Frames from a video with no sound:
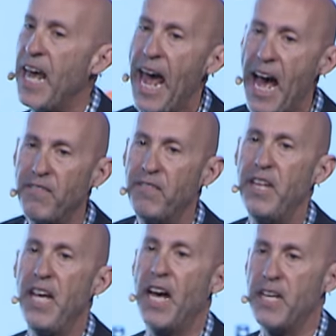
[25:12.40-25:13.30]
half
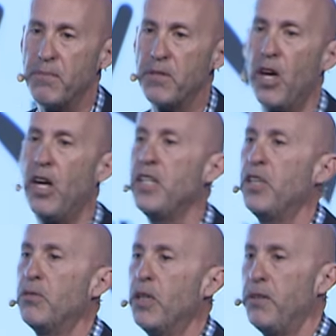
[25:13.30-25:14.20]
the items on
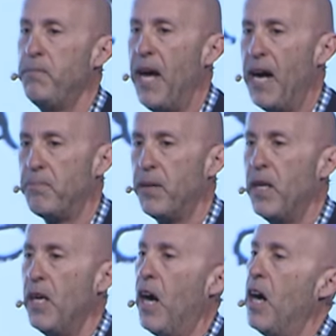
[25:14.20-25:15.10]
your roadmap
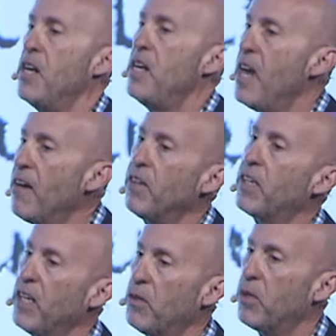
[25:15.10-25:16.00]
are never
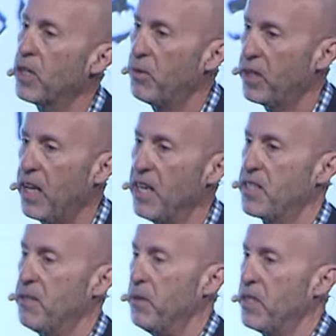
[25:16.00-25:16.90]
going to work with
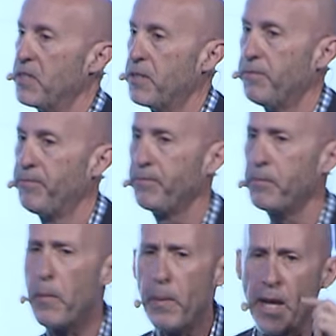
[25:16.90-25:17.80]
customers.
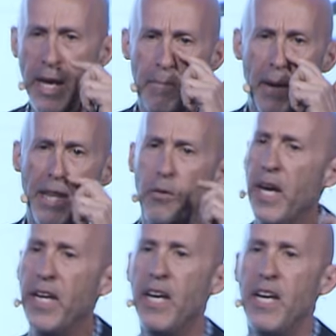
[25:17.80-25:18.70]
And by the
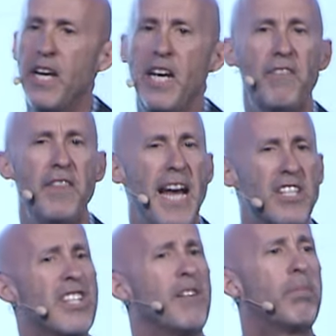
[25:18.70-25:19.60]
way, if that
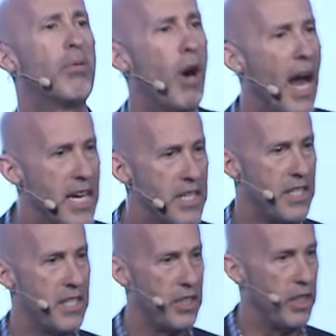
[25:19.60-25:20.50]

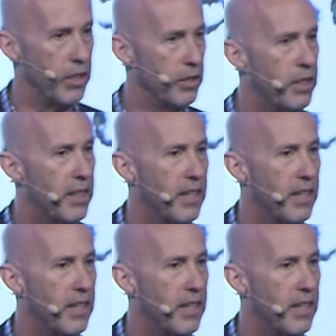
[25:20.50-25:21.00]
surprises you,